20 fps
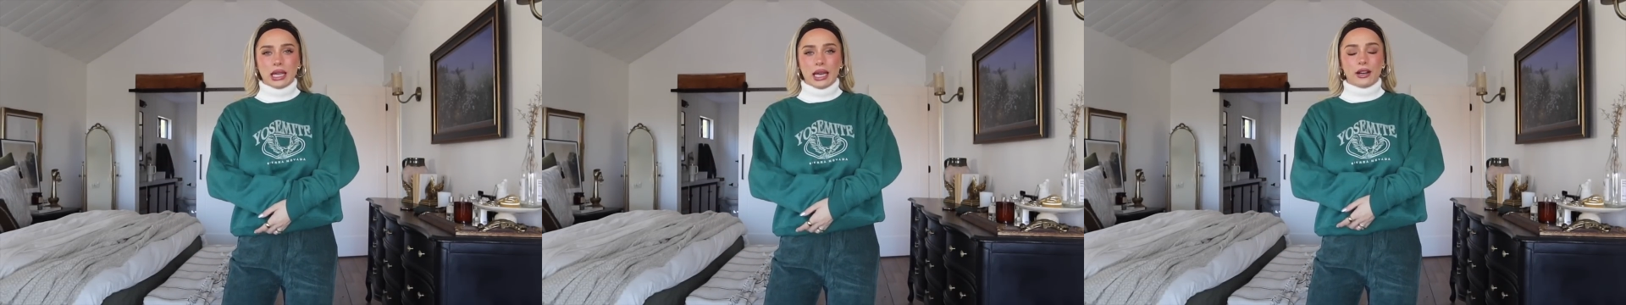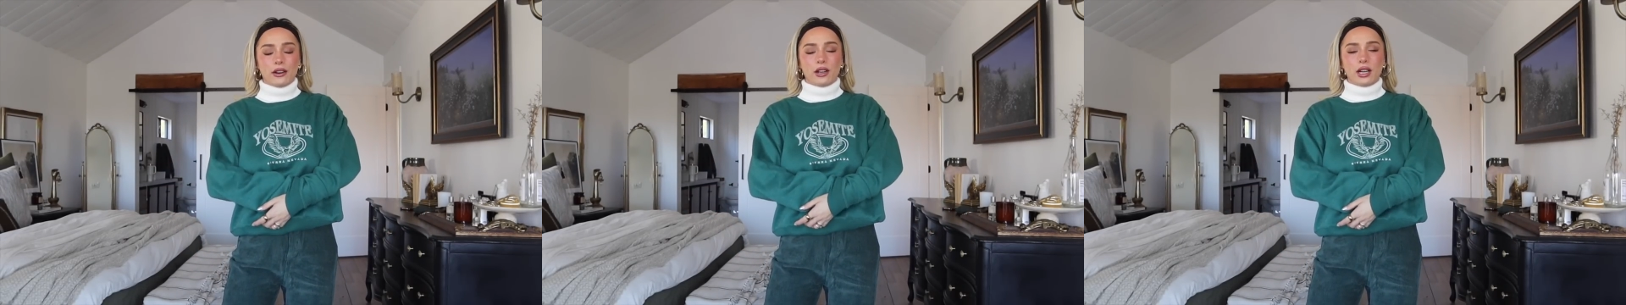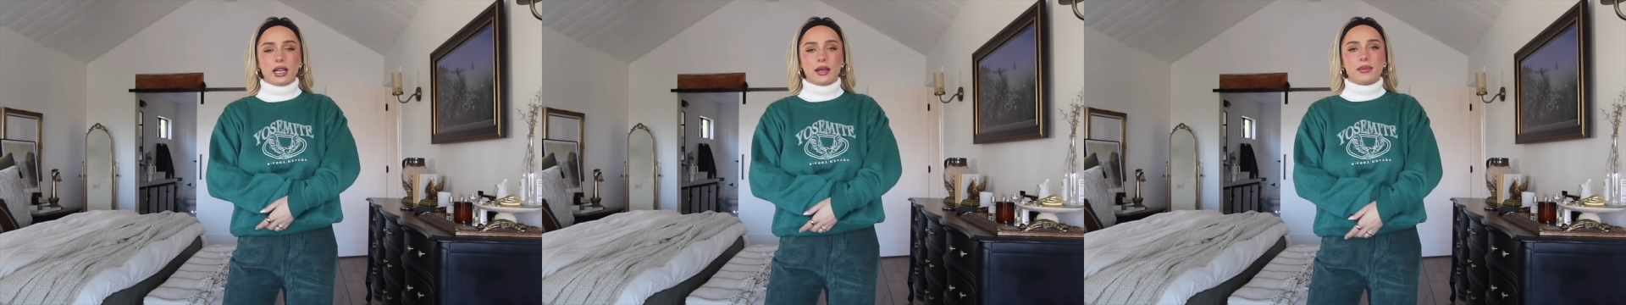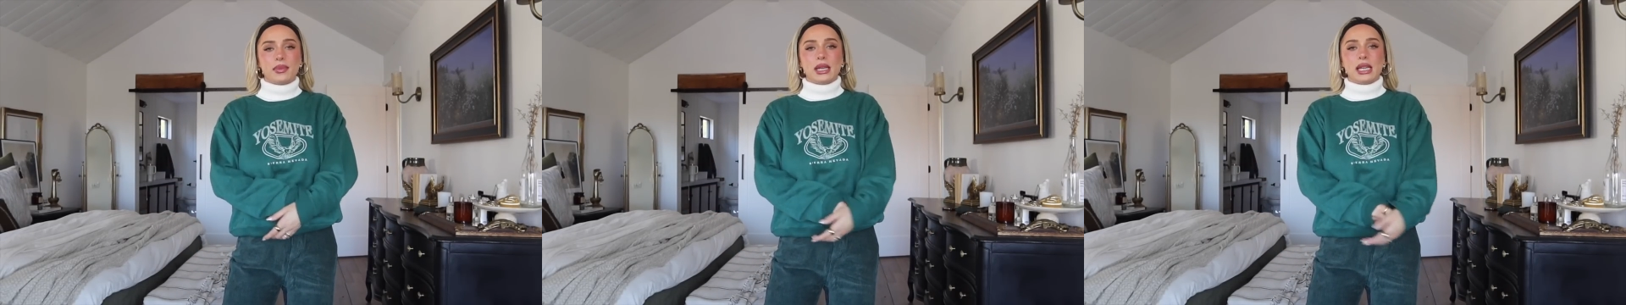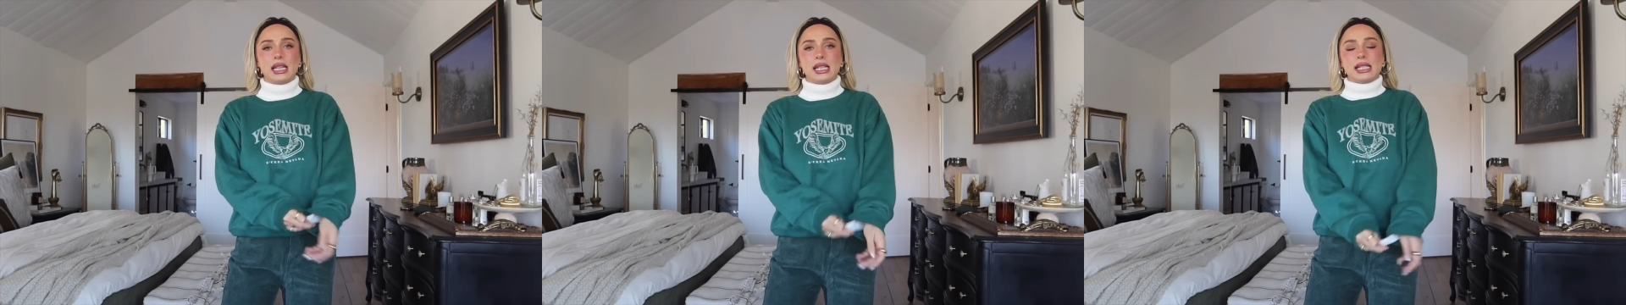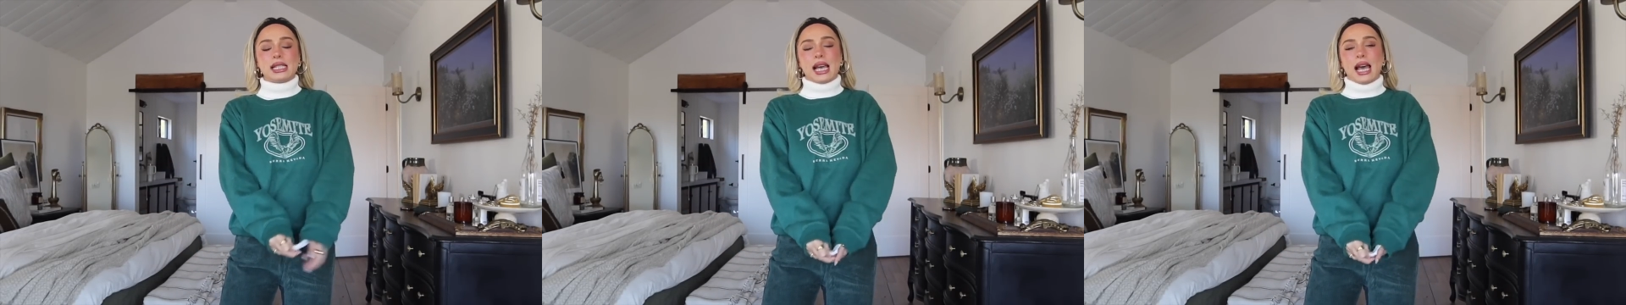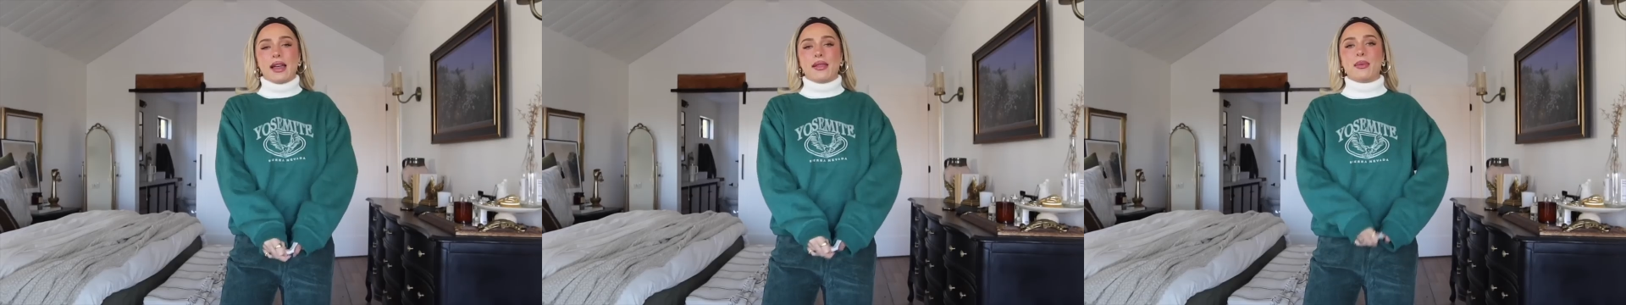layering
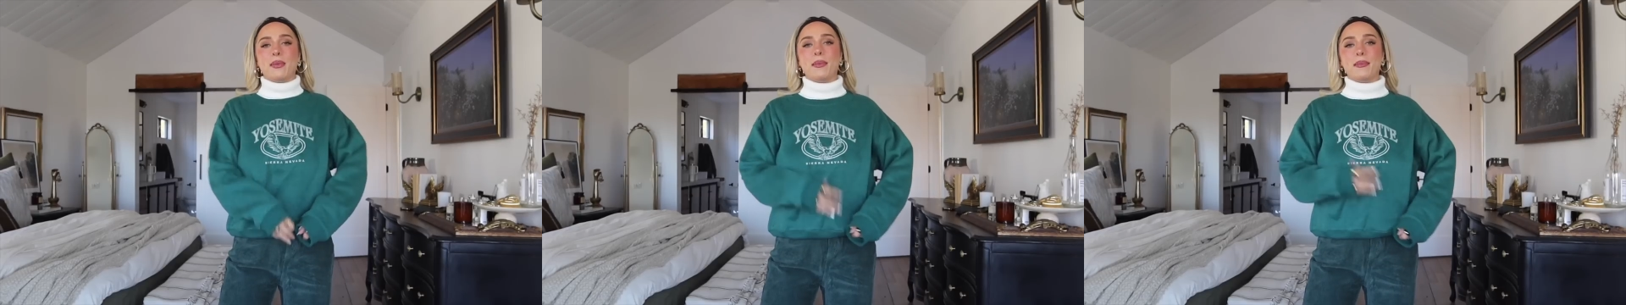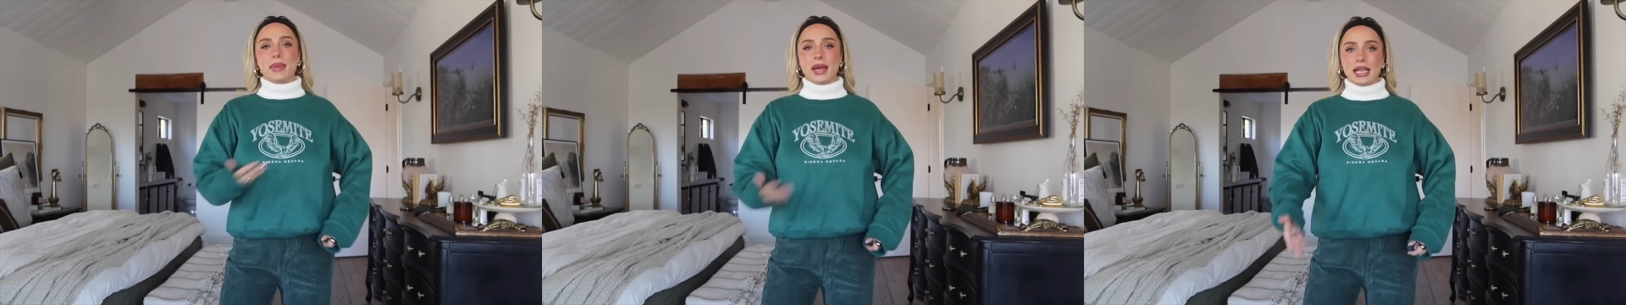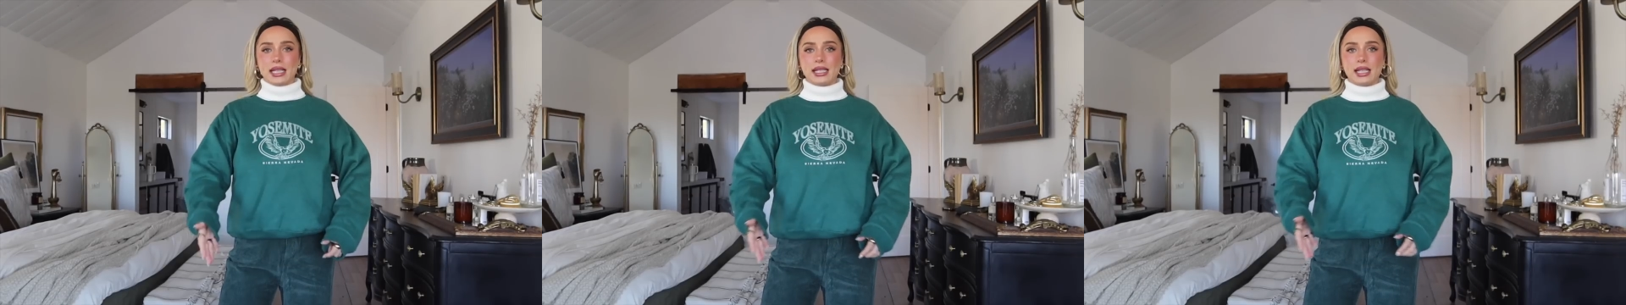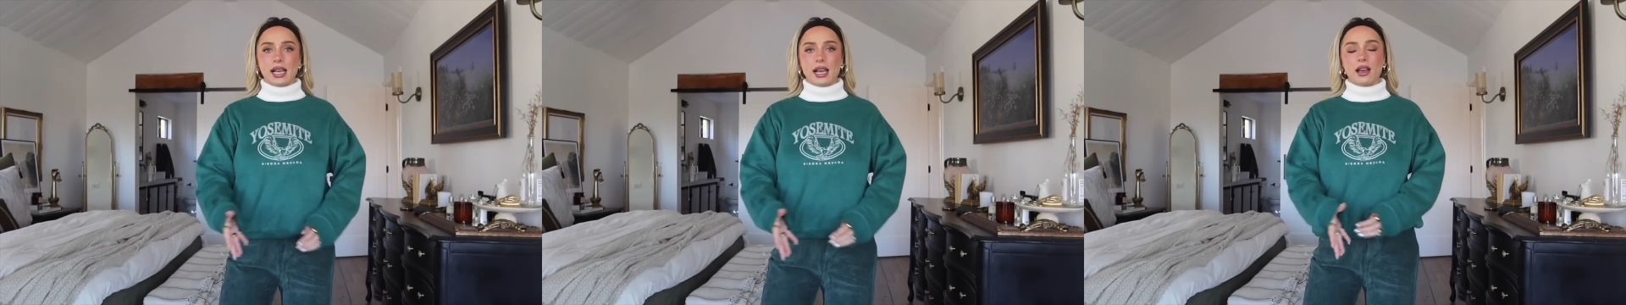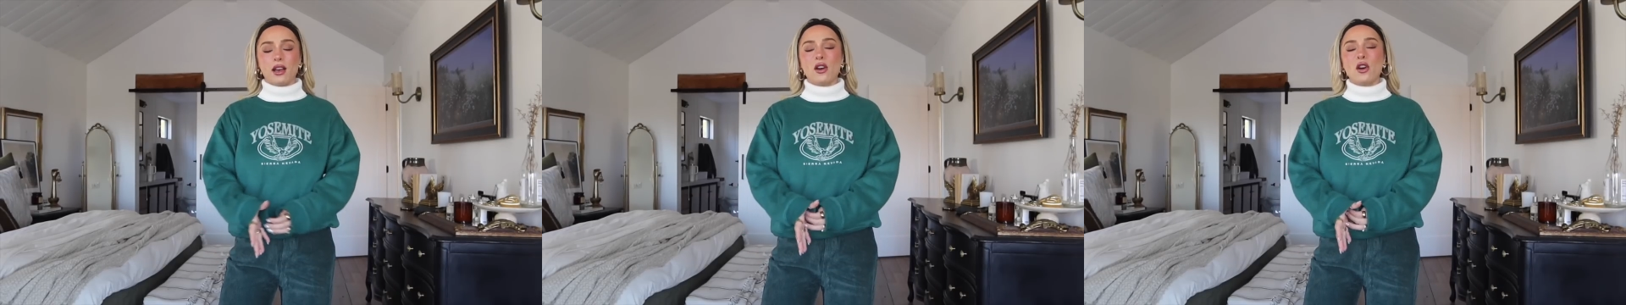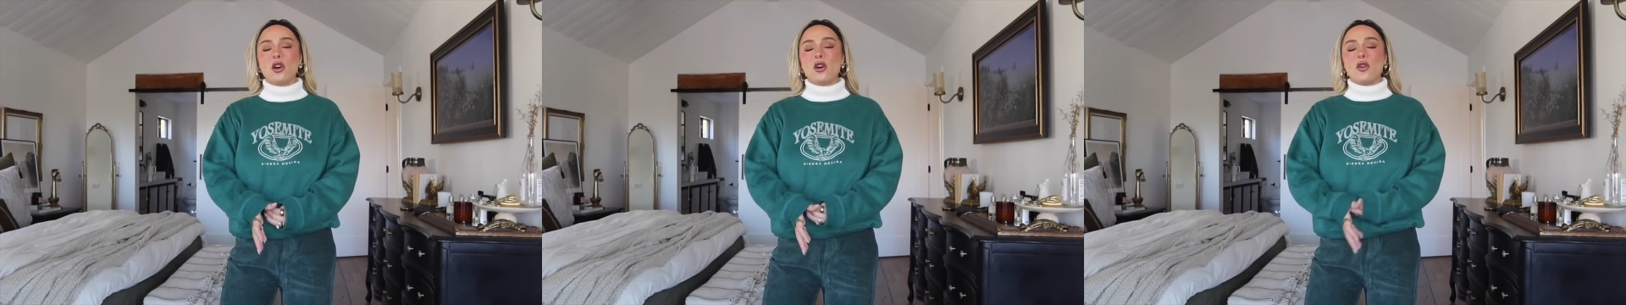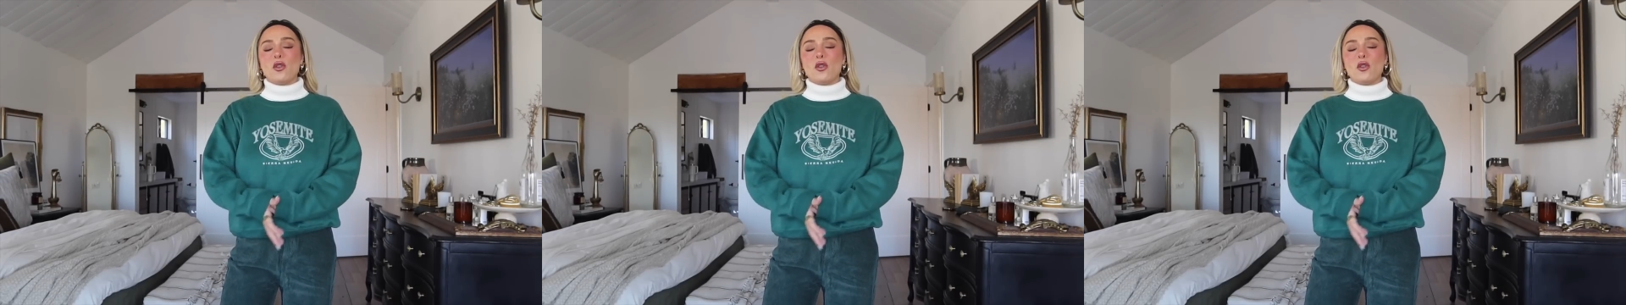piece and basic